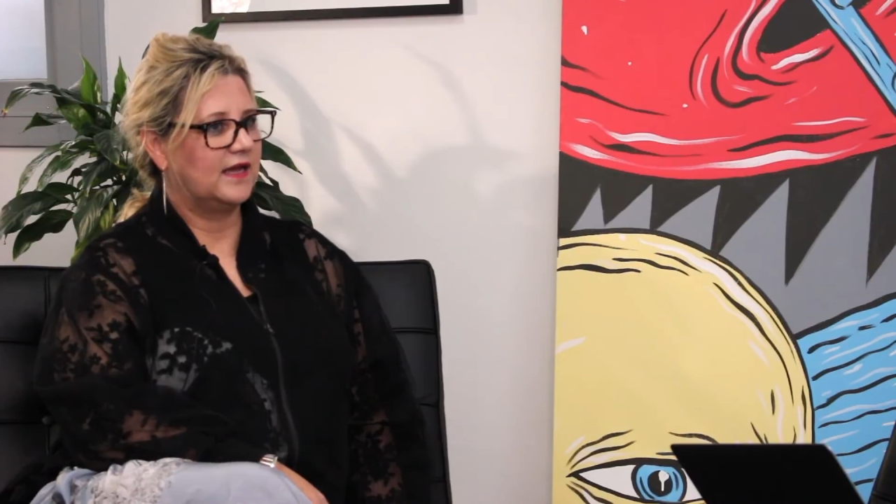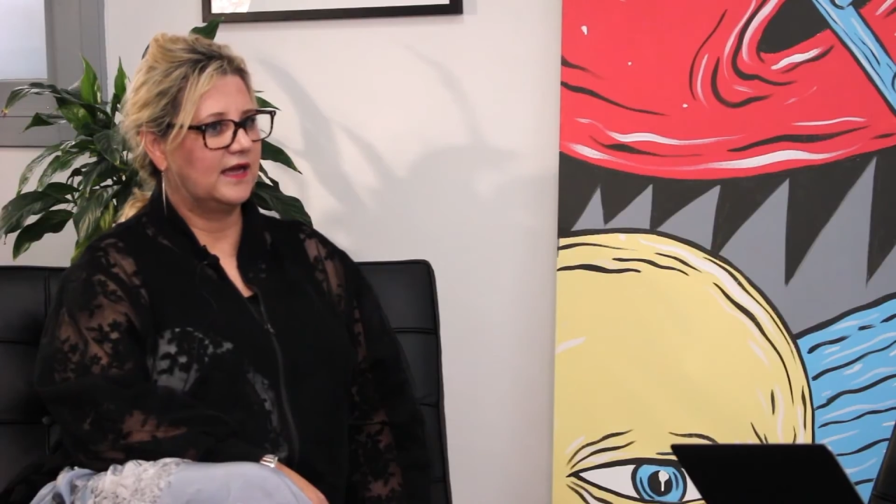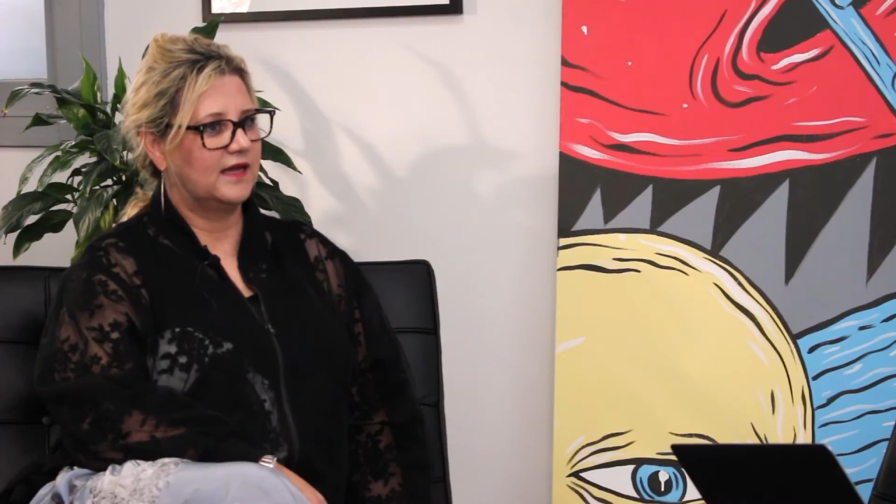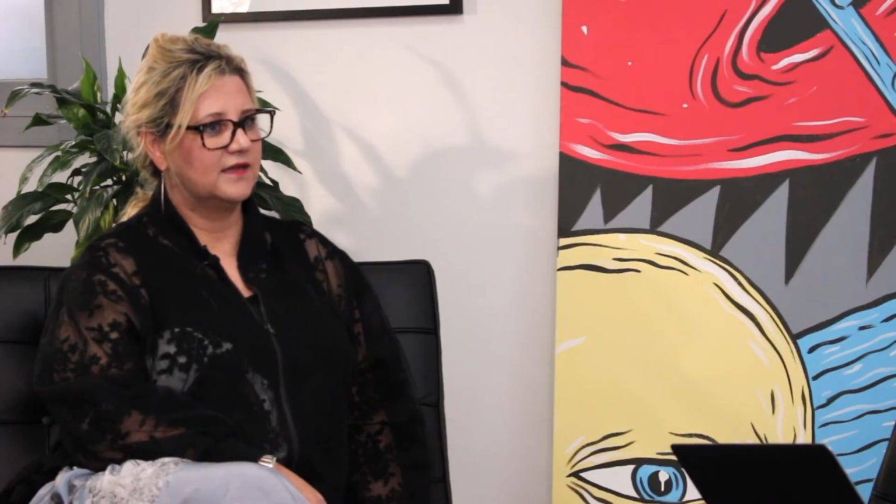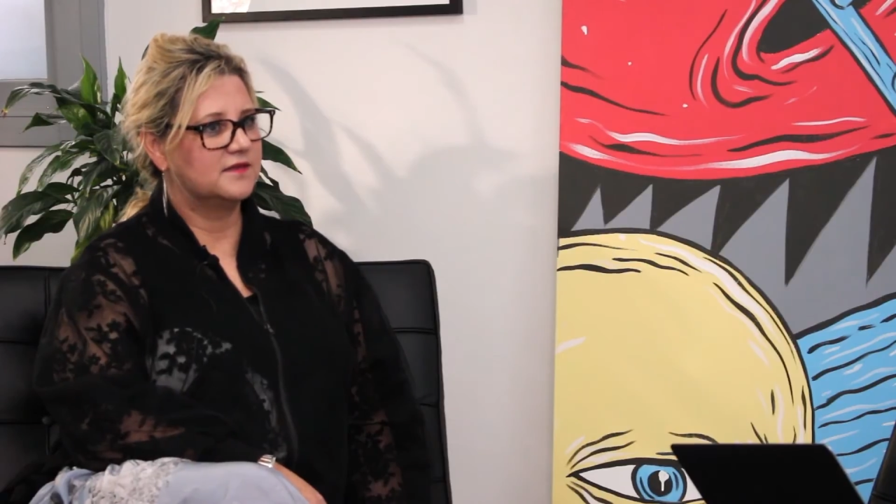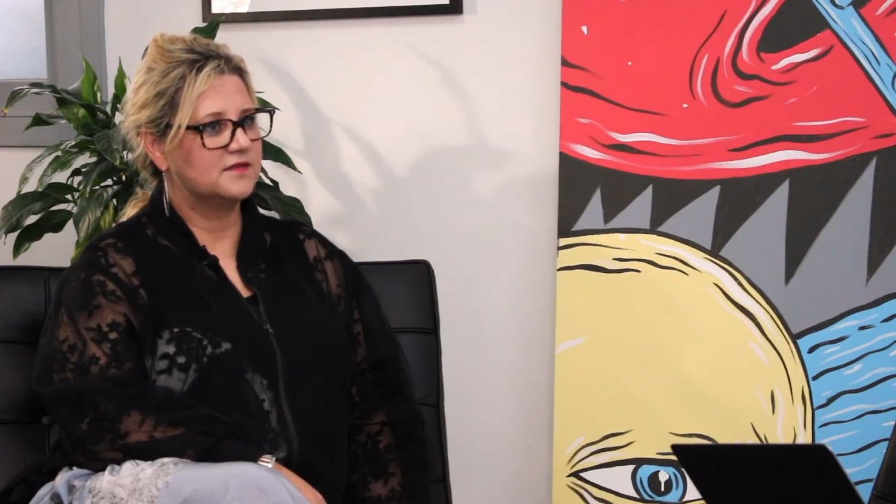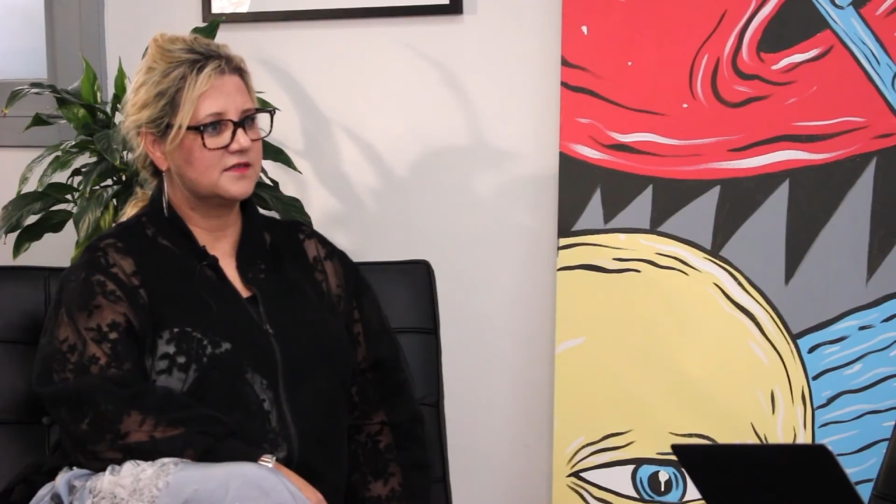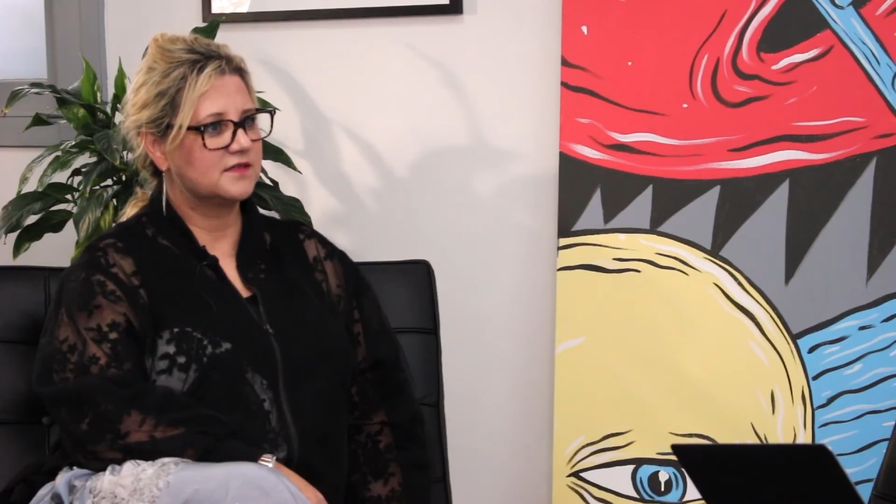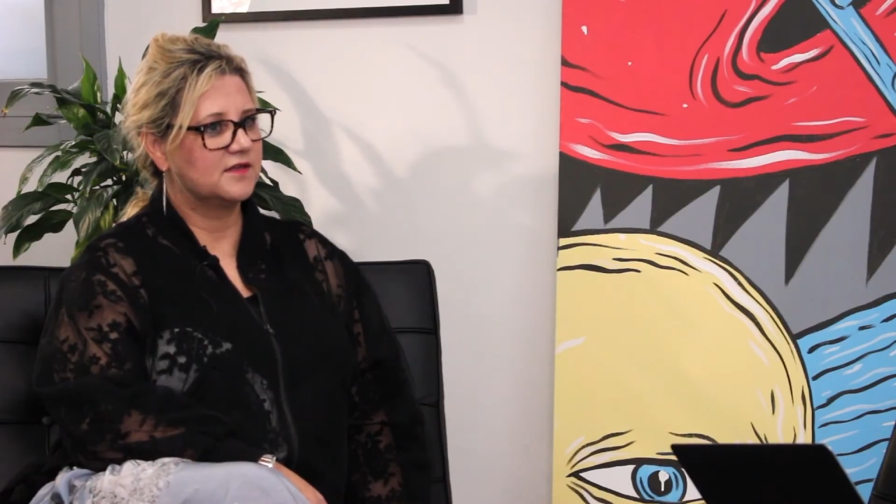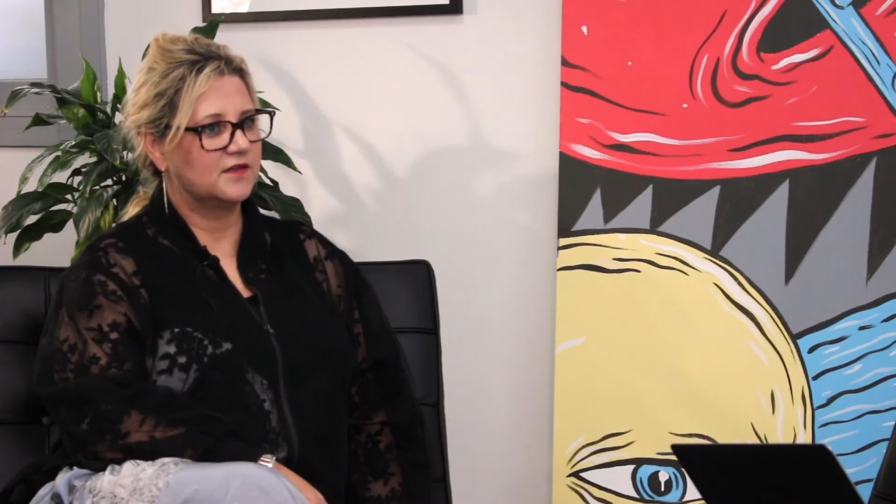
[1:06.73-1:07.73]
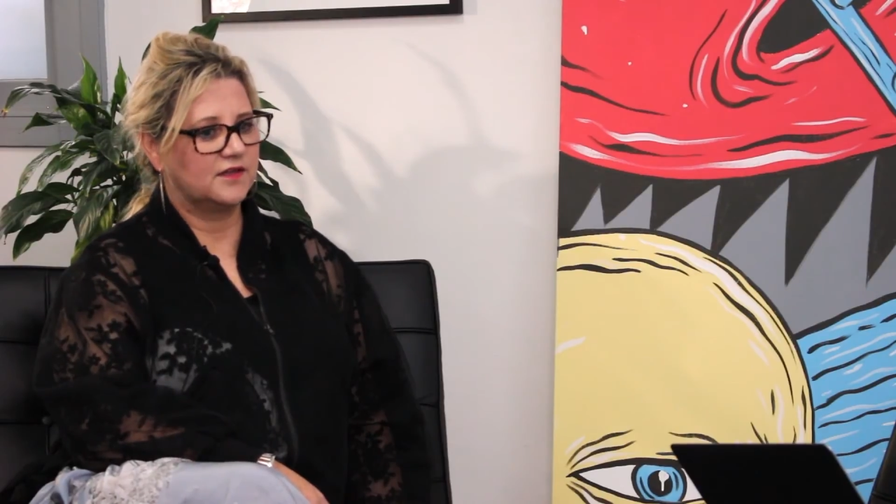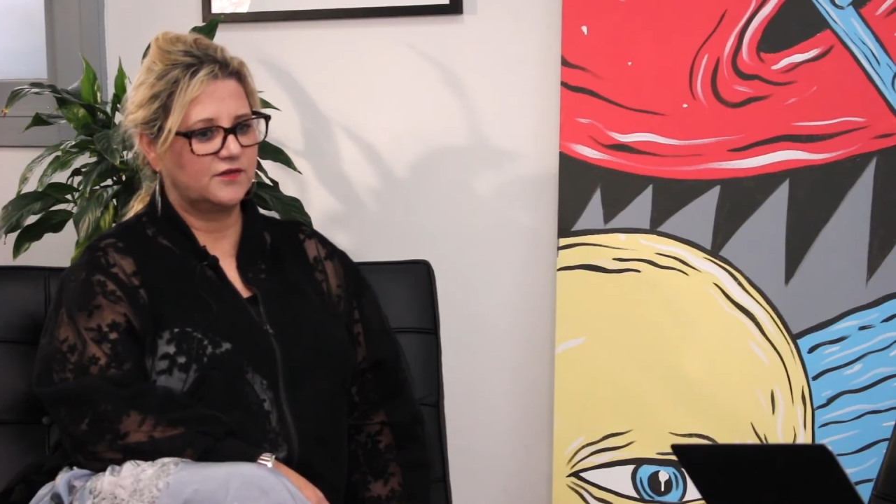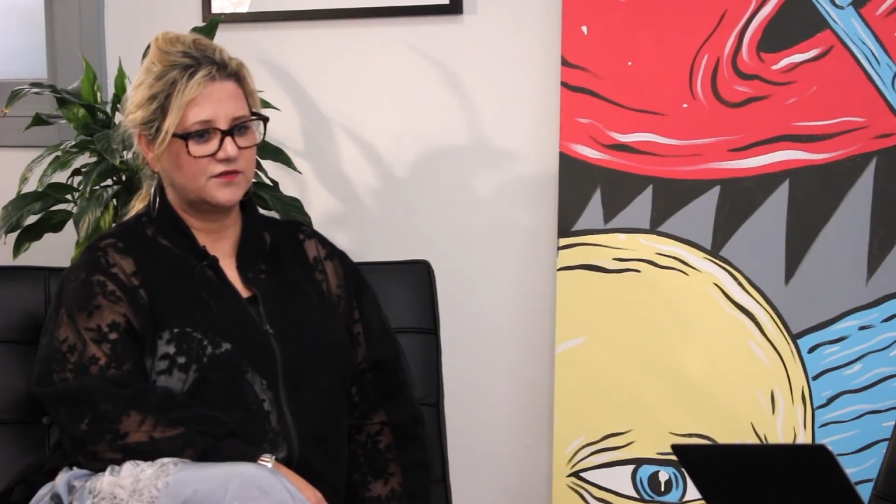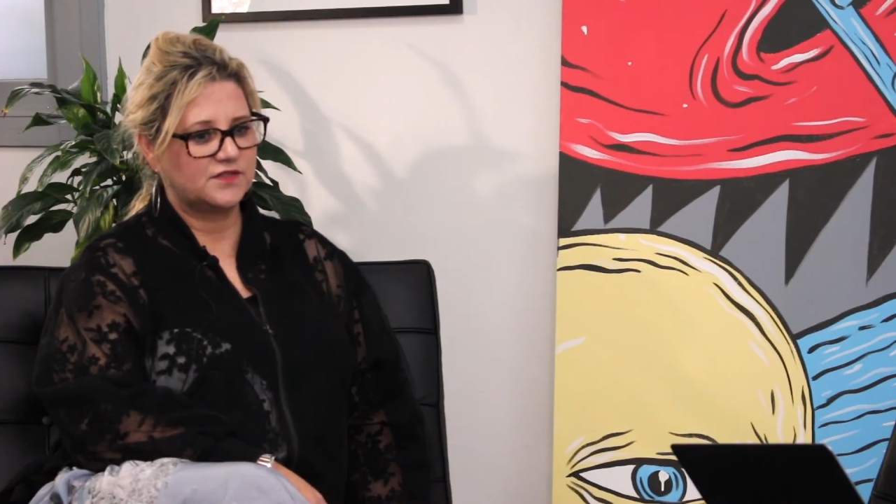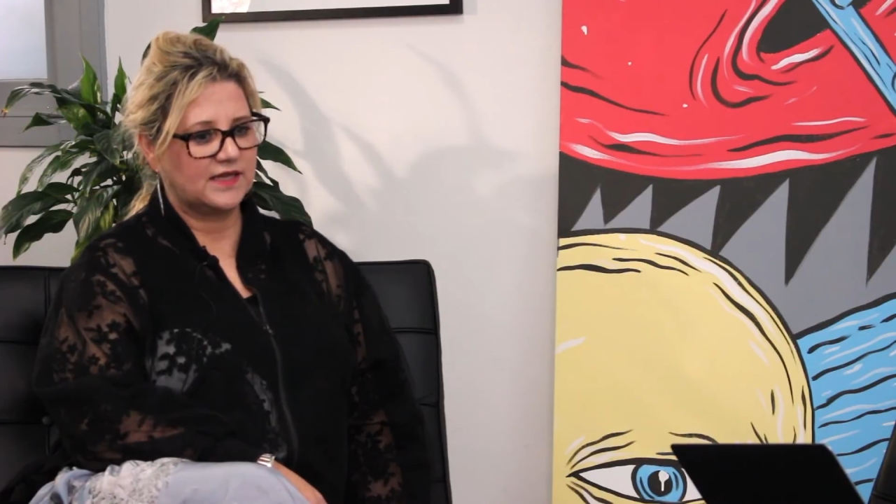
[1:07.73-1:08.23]
And it
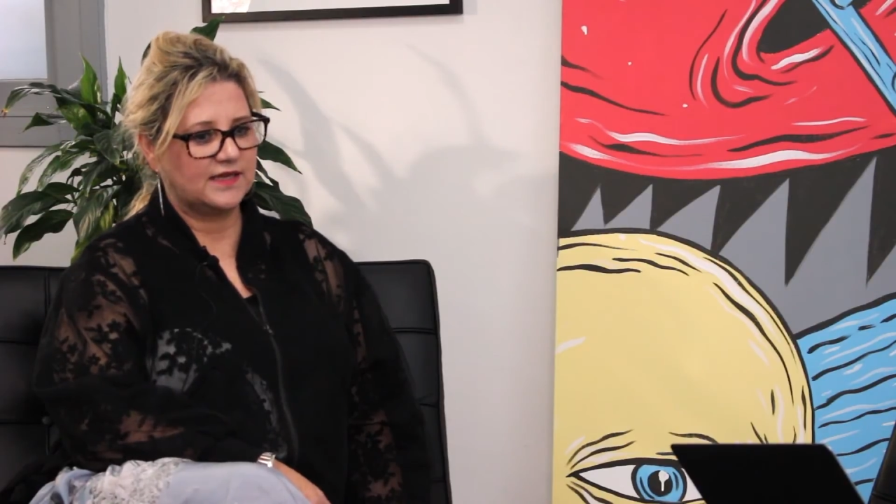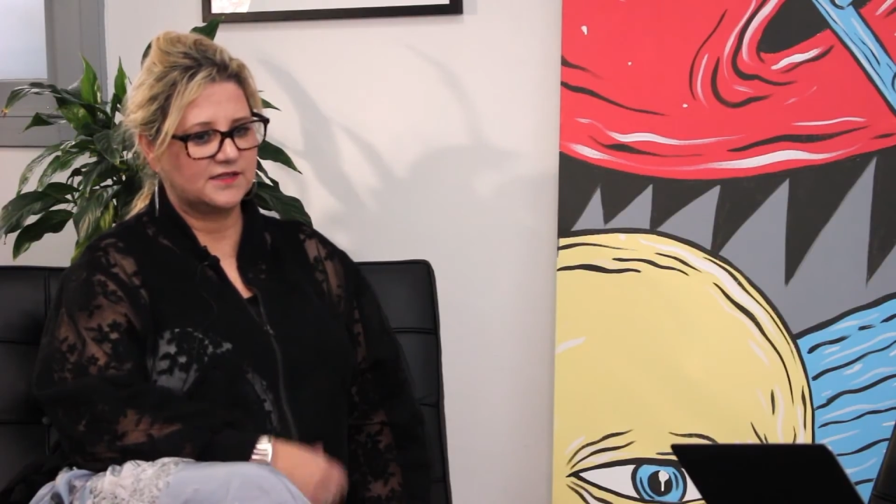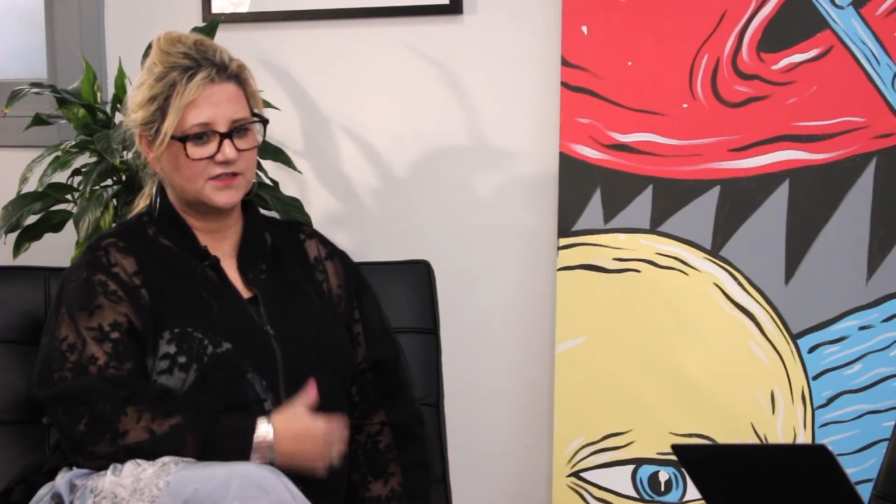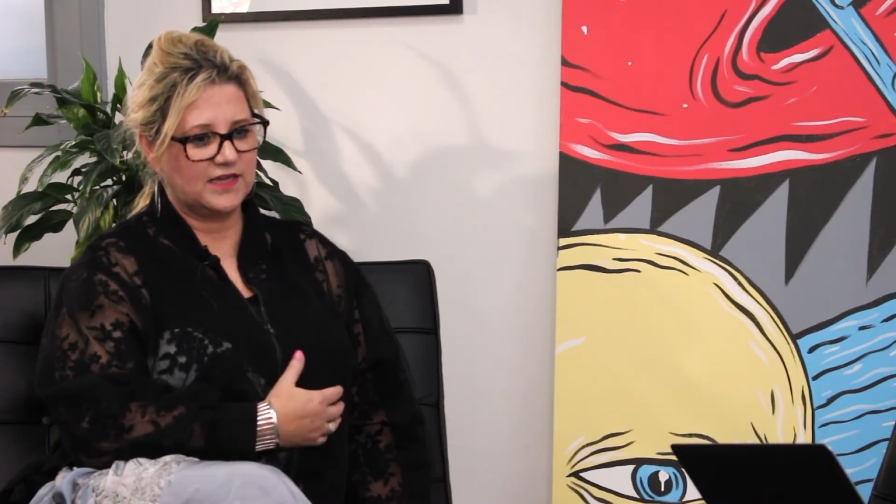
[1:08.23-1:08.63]
allows that